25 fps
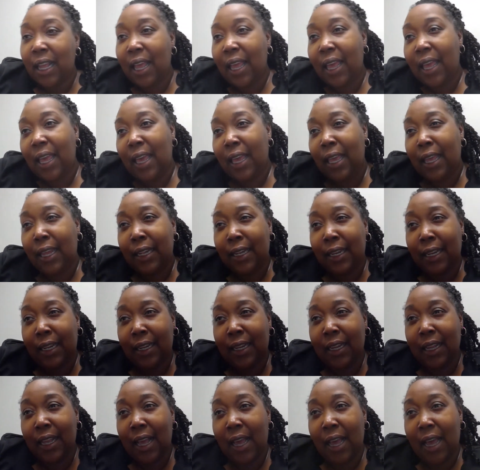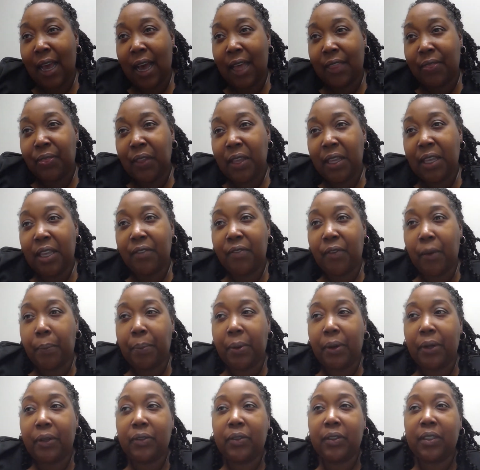And I think if a
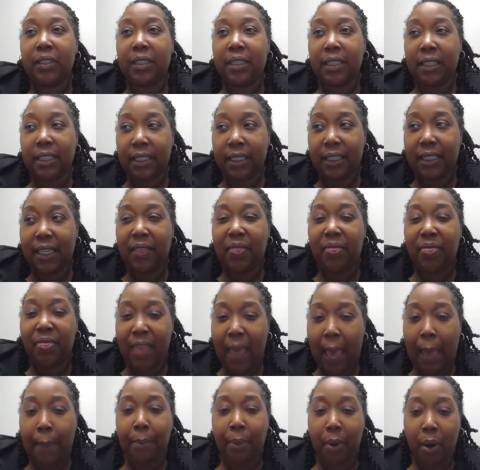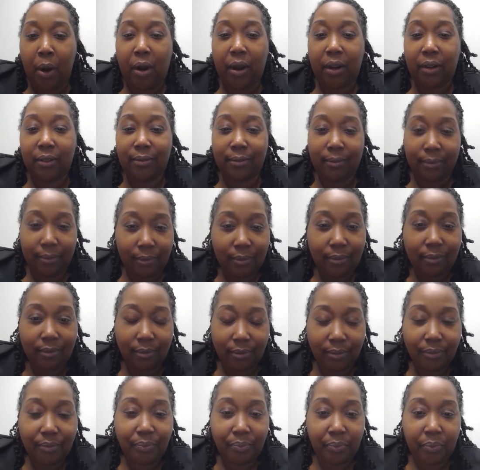person can get that part,
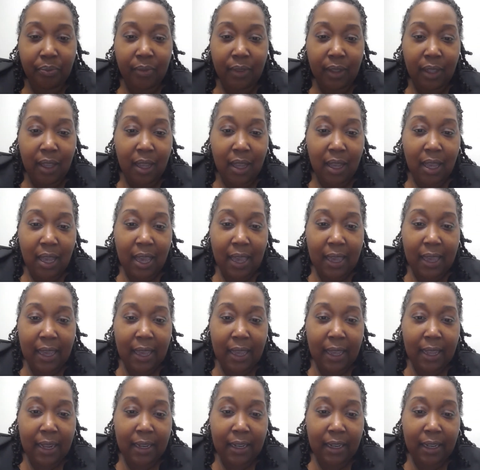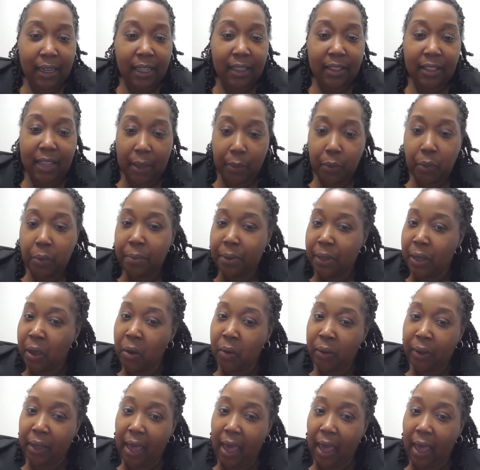and they will be
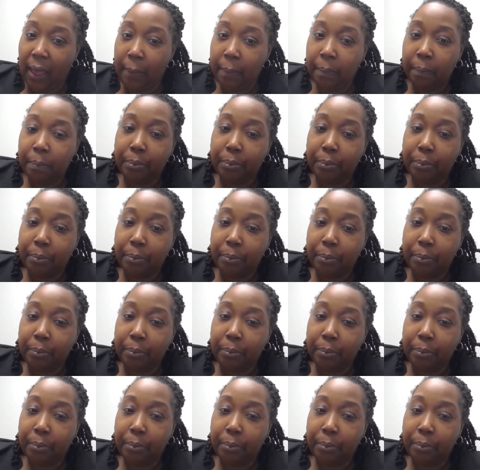okay.